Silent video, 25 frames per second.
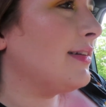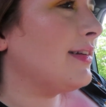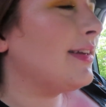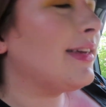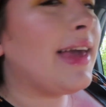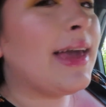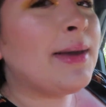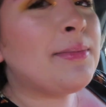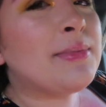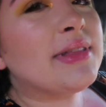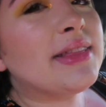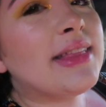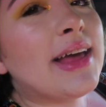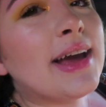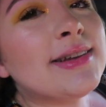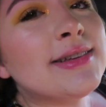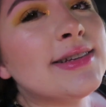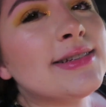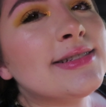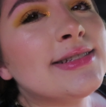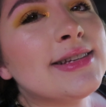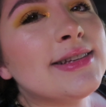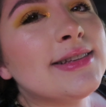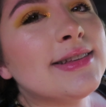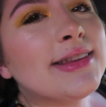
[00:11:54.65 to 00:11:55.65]
Okay, but that
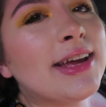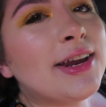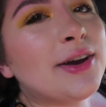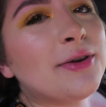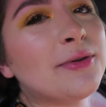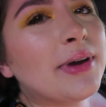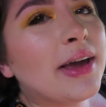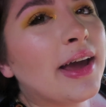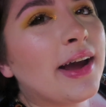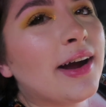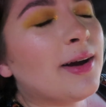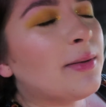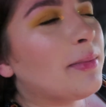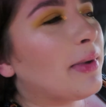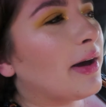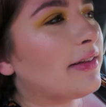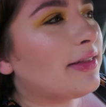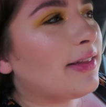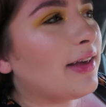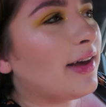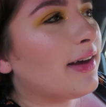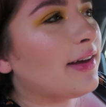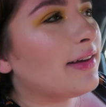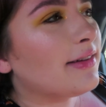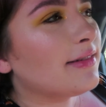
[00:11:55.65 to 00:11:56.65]
doesn't, they don't care about
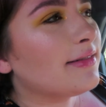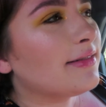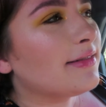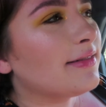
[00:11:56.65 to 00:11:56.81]
that.